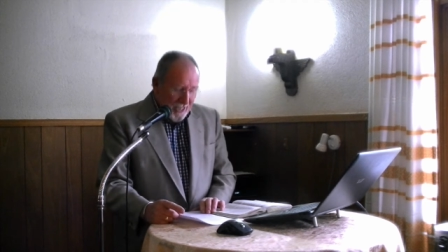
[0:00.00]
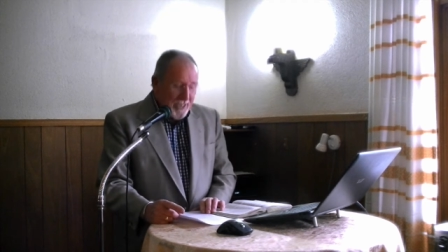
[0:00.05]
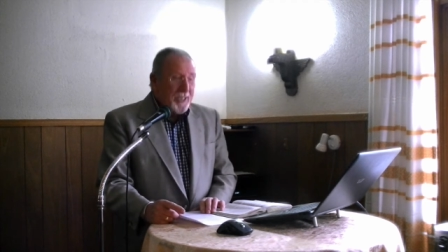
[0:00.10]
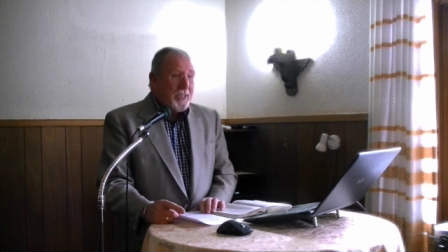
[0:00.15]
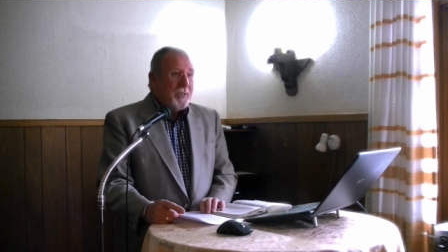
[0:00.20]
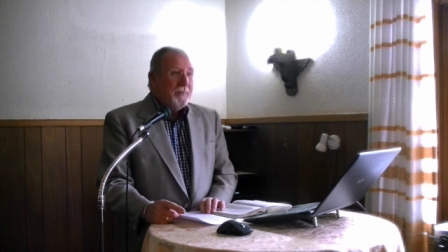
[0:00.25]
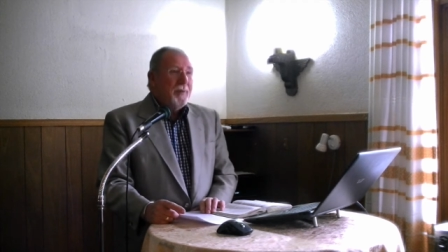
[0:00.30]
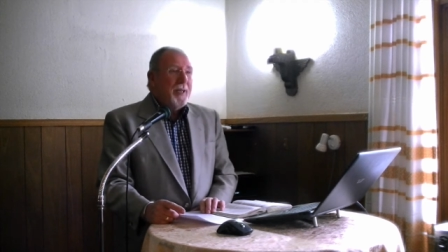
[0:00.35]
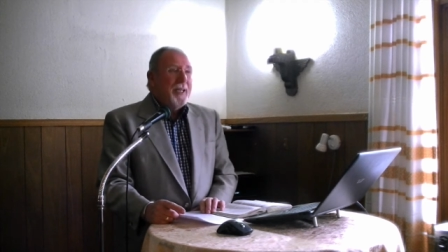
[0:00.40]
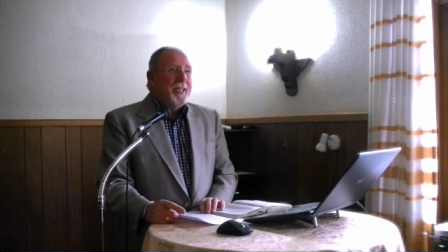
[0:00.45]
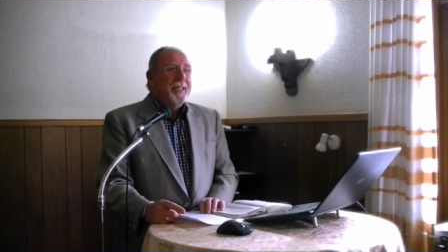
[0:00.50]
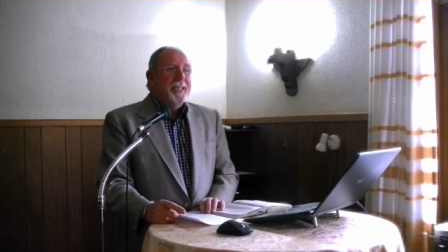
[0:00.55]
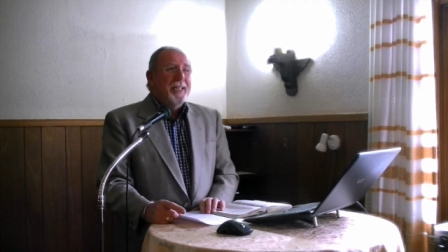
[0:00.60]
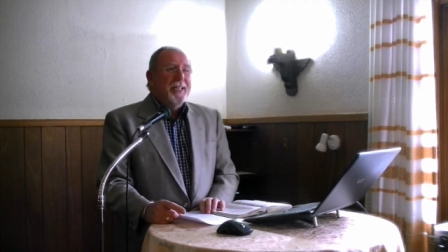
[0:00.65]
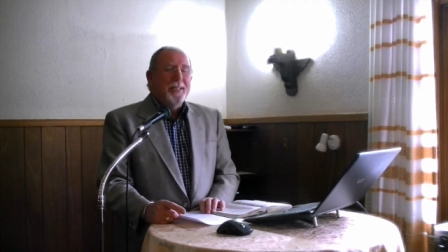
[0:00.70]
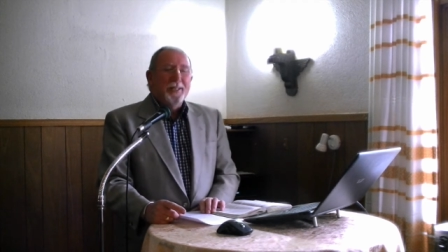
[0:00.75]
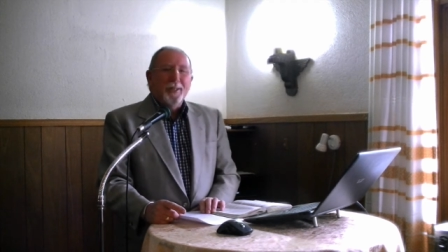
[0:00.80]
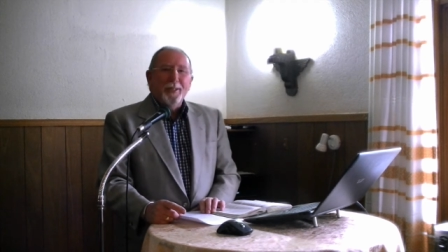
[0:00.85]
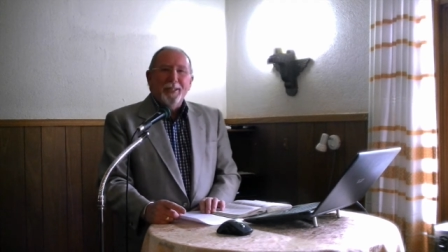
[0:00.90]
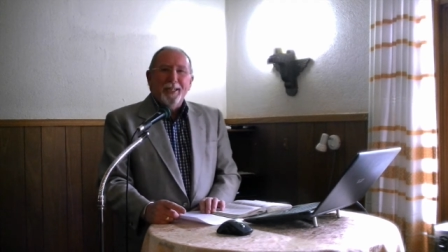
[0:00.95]

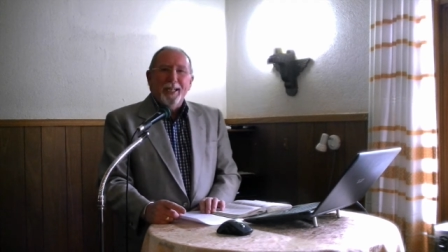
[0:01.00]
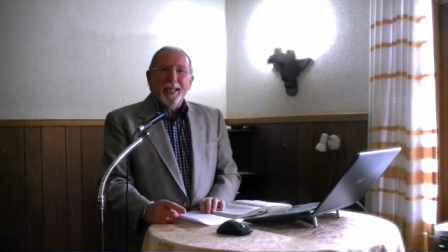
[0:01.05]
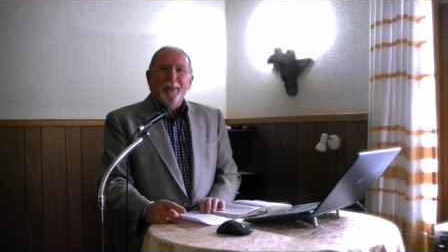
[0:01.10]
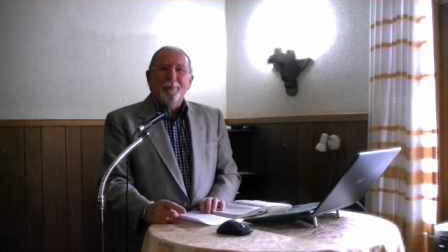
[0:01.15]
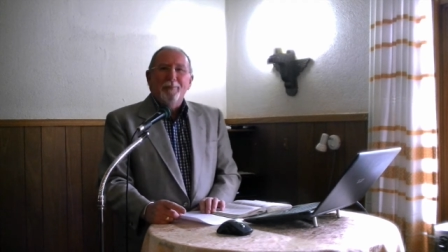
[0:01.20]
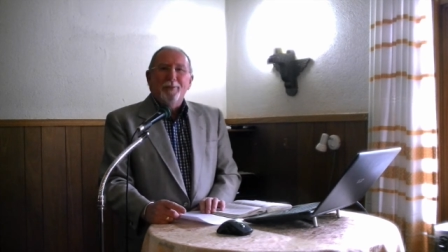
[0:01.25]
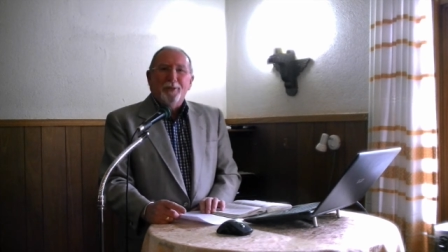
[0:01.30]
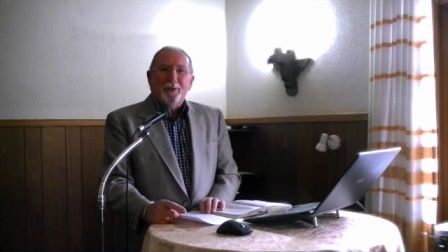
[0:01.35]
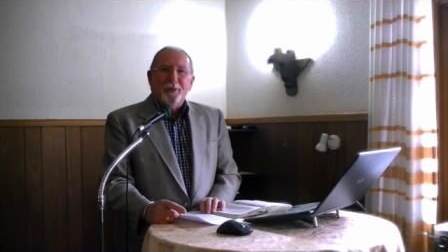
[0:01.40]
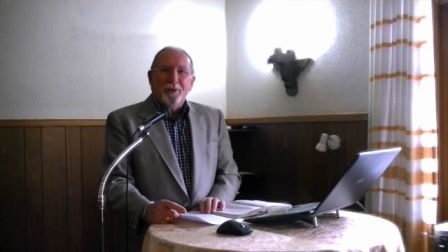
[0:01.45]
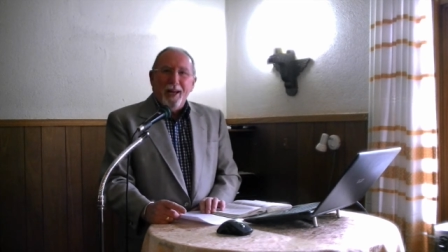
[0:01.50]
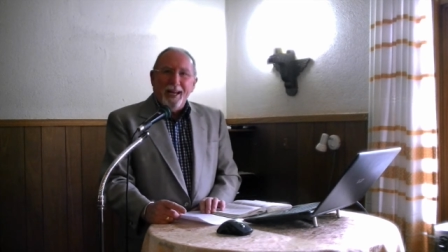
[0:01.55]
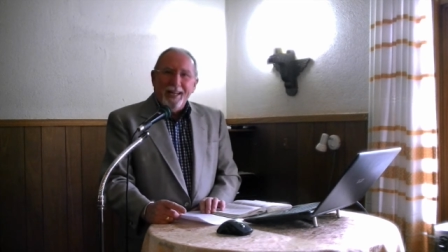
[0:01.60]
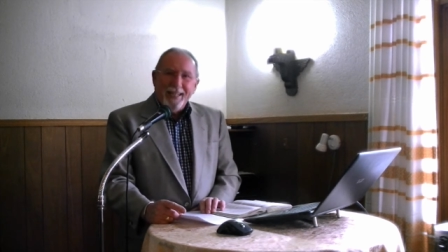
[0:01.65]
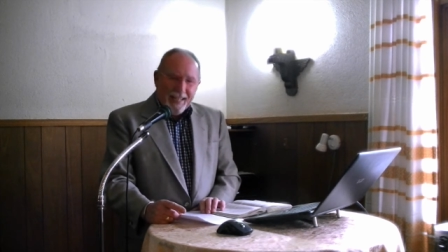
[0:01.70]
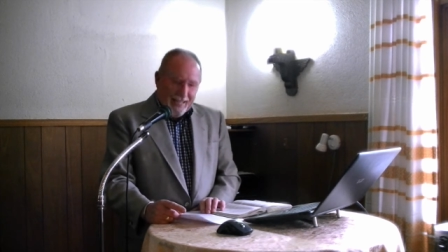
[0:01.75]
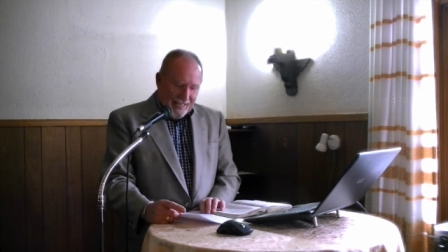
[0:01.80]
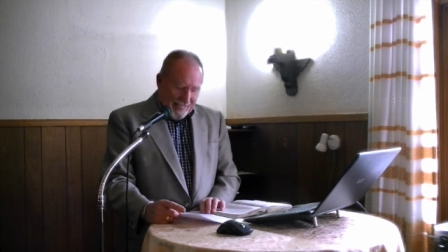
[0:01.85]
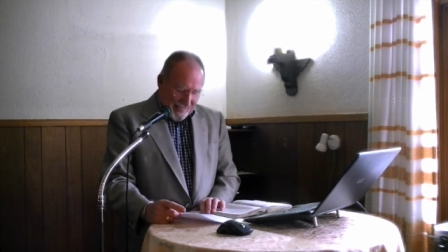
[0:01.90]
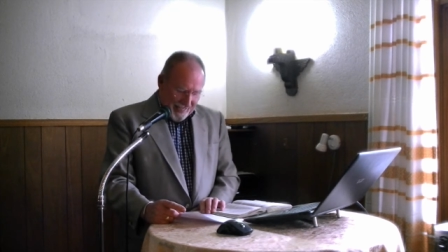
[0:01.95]
discipline to keep
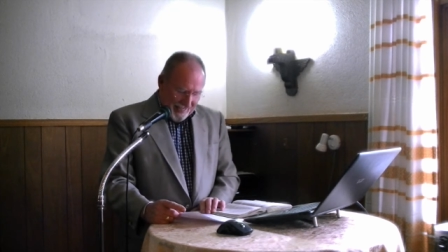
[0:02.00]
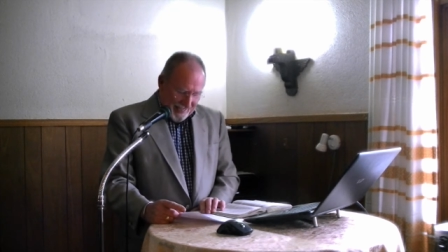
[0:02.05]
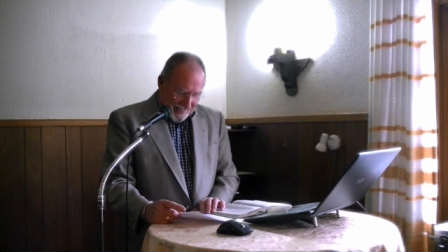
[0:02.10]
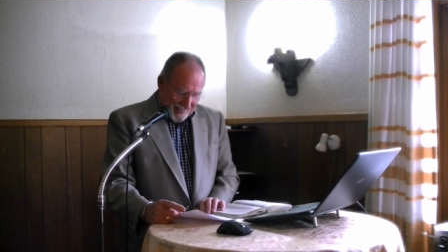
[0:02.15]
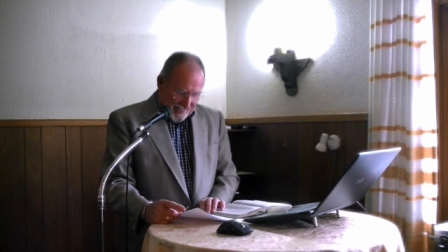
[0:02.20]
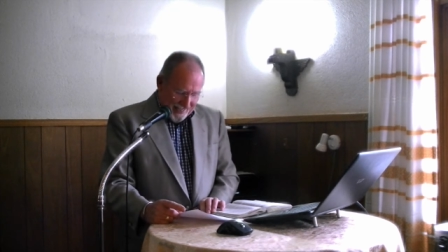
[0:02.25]
training